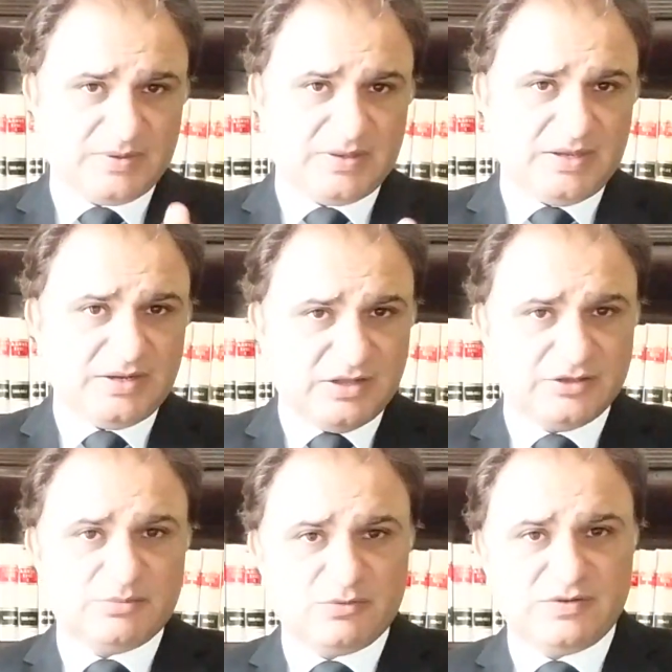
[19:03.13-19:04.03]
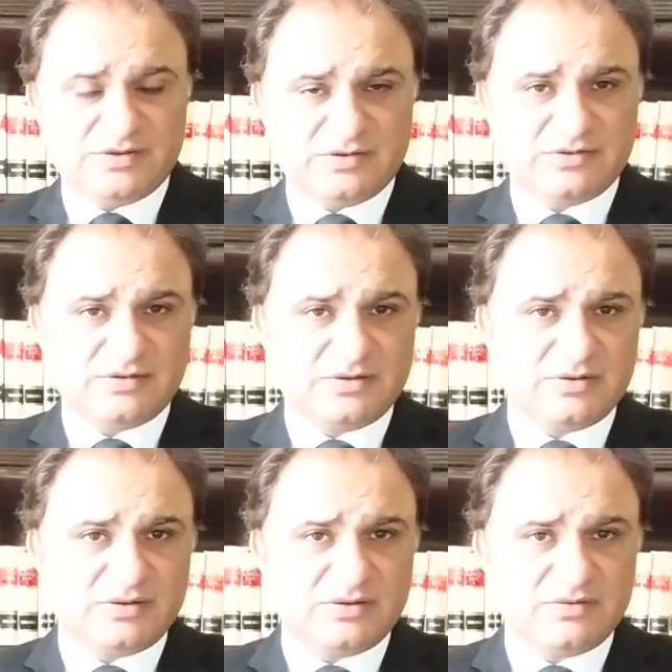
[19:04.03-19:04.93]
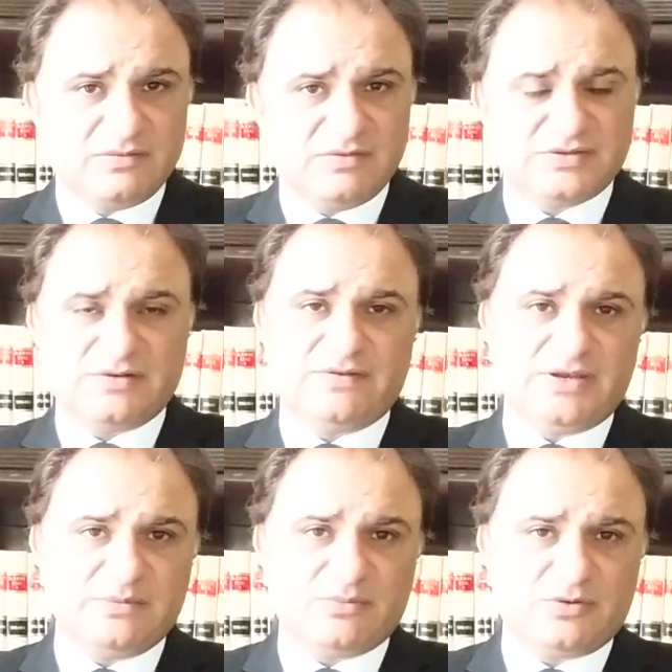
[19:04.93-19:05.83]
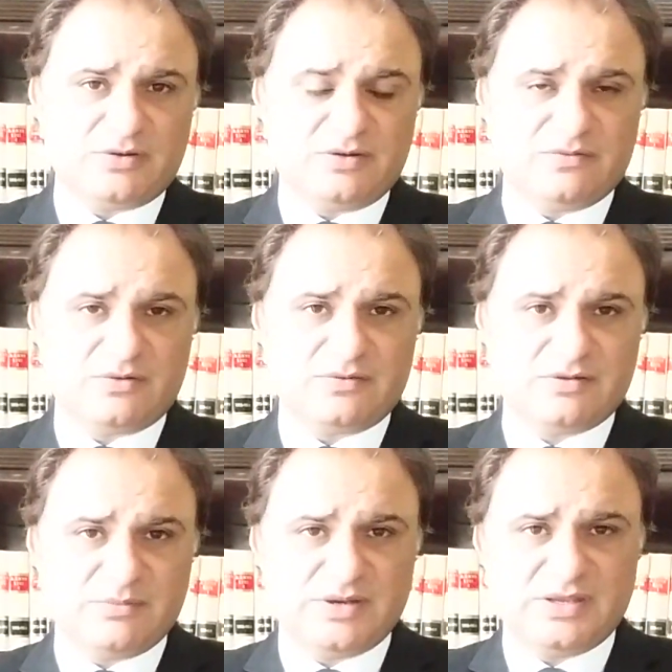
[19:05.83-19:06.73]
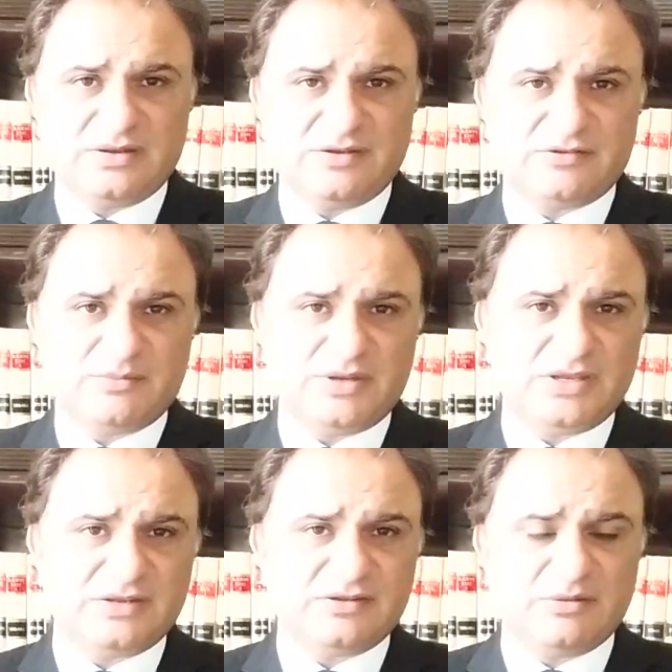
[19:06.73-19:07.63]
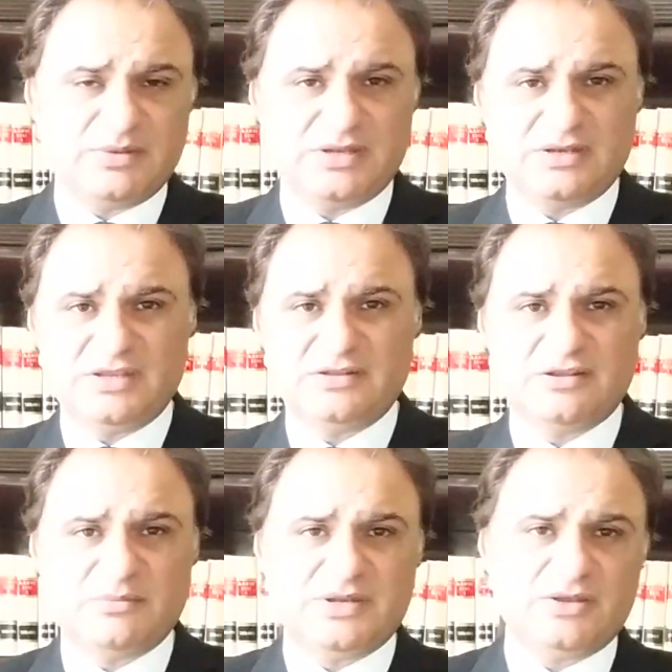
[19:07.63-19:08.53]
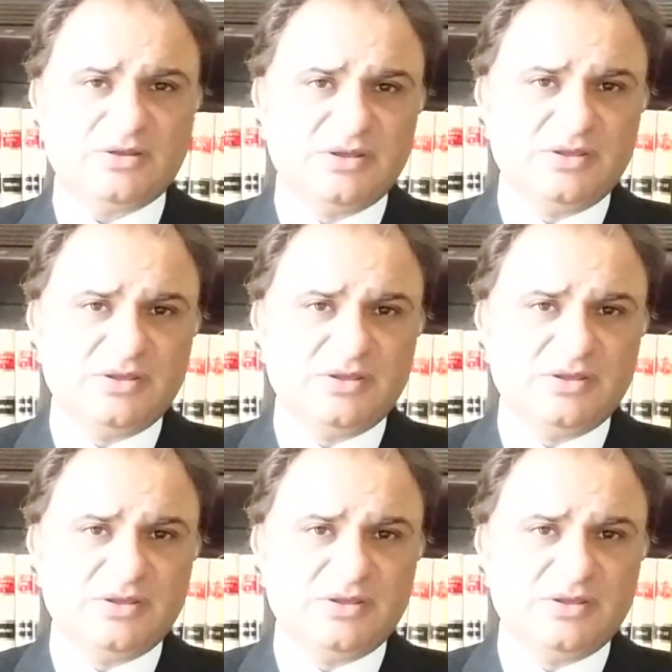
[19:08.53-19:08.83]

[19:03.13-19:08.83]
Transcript: and other provisions which are very important for summoning, re-summoning, examining, re-examining.